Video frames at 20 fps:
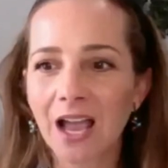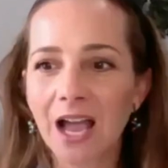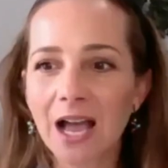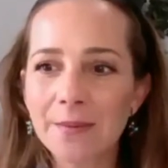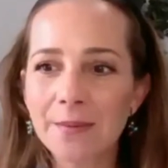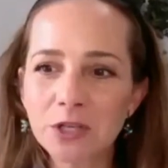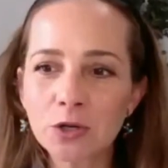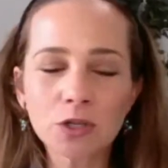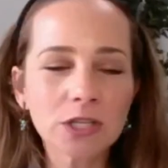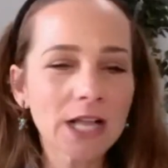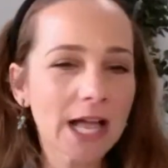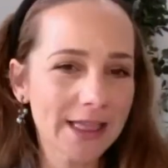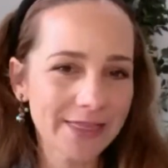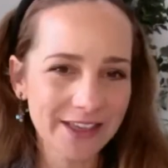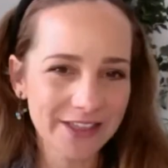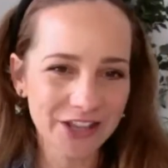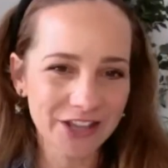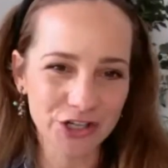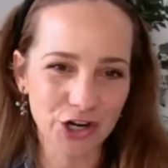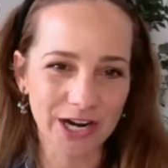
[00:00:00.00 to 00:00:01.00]
I'm so glad
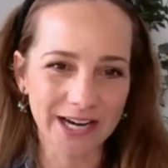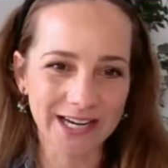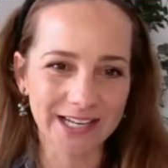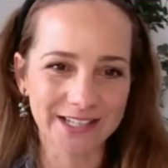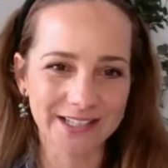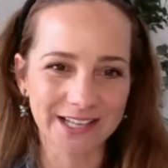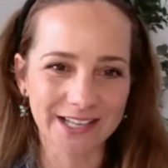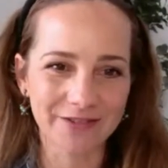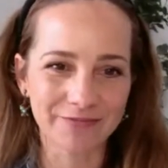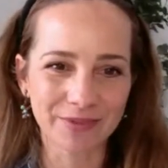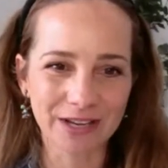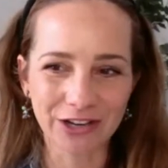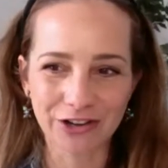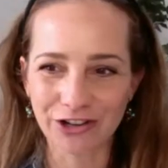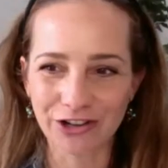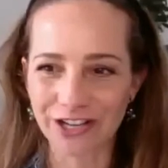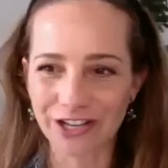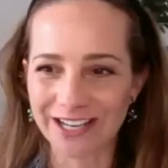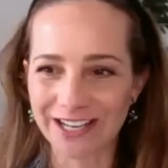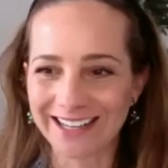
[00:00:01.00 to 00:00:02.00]
that the trainings have been
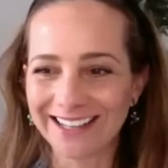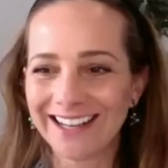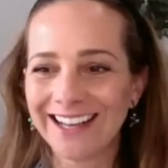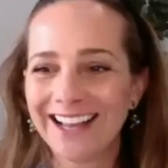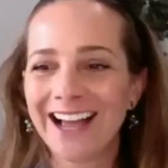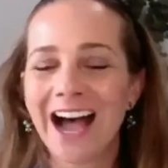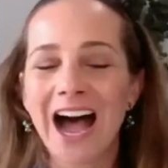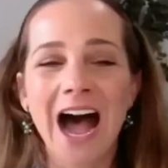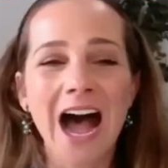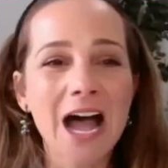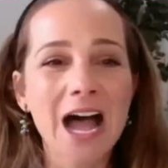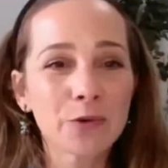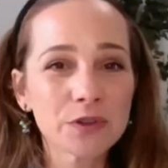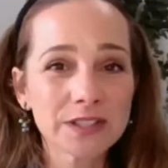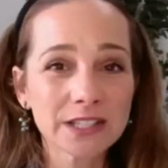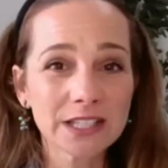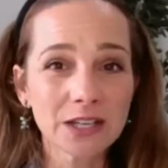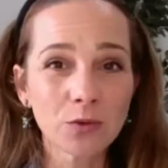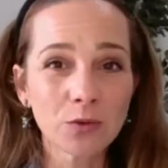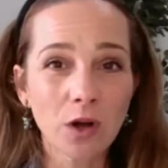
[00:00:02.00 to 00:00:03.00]
good. I will
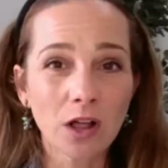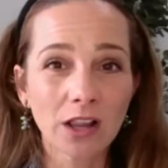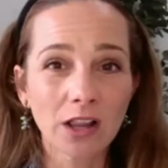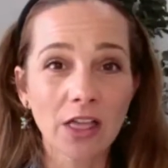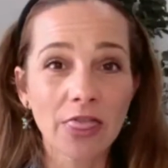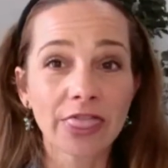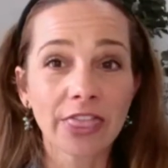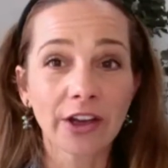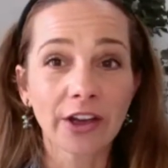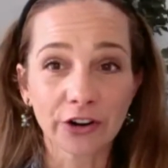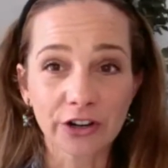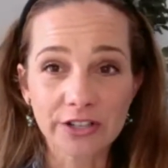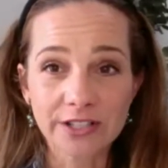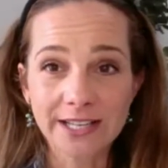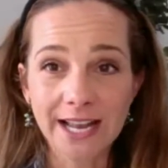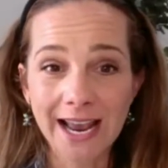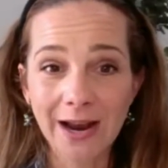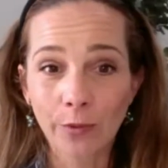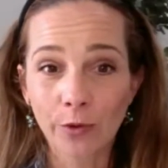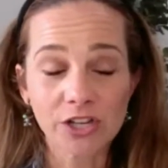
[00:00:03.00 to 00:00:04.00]
see you all on
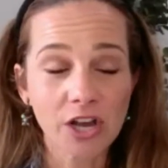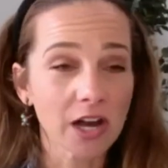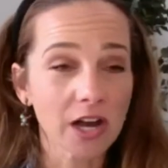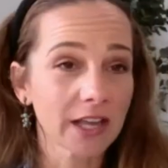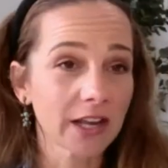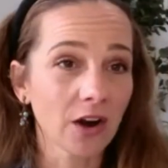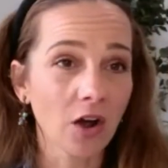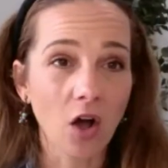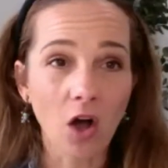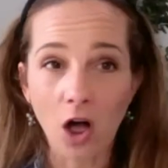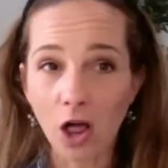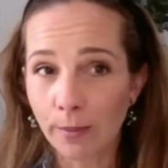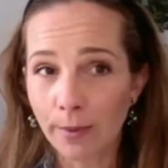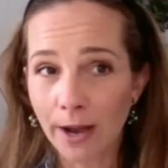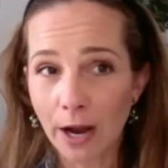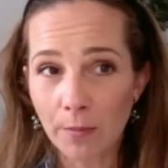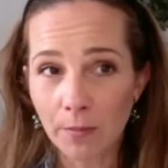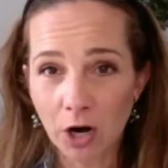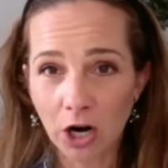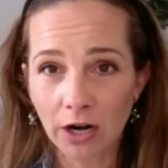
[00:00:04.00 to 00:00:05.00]
Thursday. We're talking all
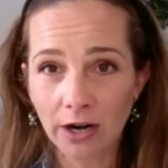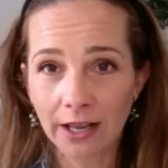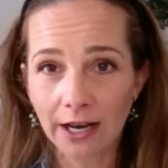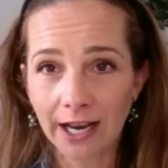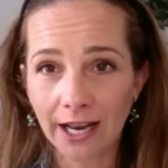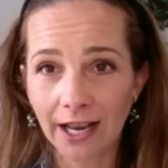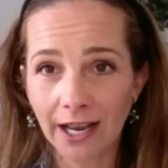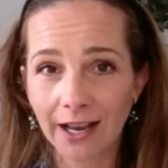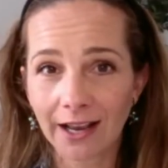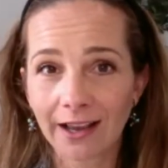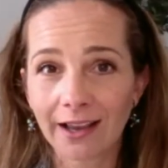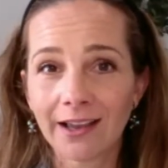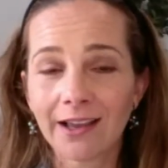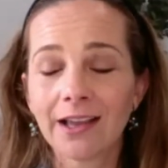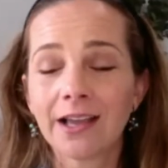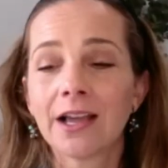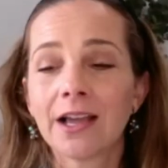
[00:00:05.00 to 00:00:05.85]
about marketing.